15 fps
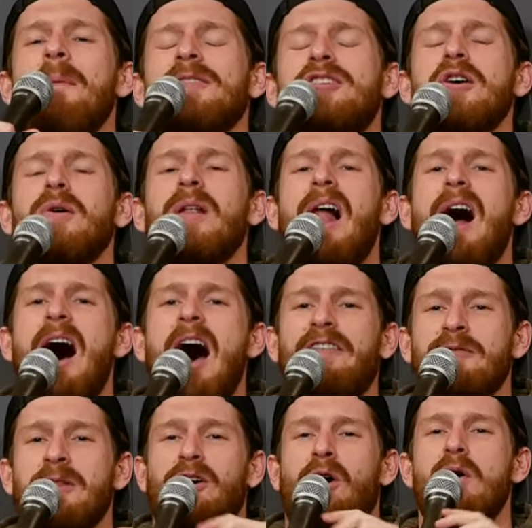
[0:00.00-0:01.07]
to you live
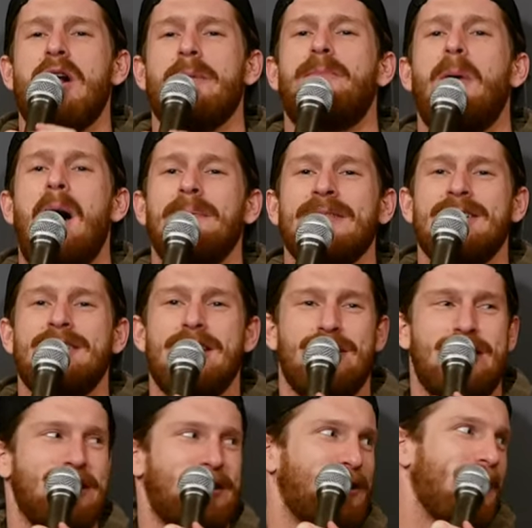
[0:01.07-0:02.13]
from the corner pub in the
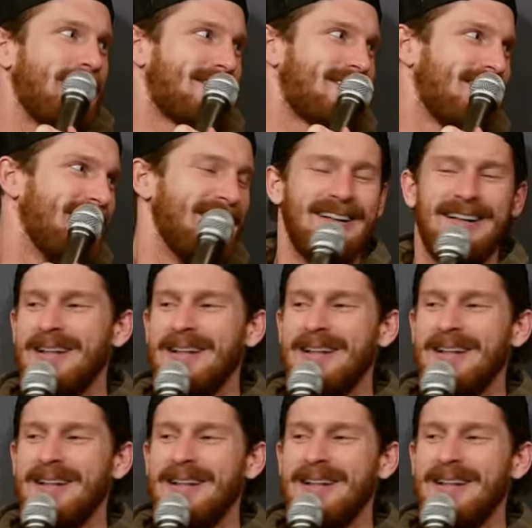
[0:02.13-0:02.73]
Deer District. This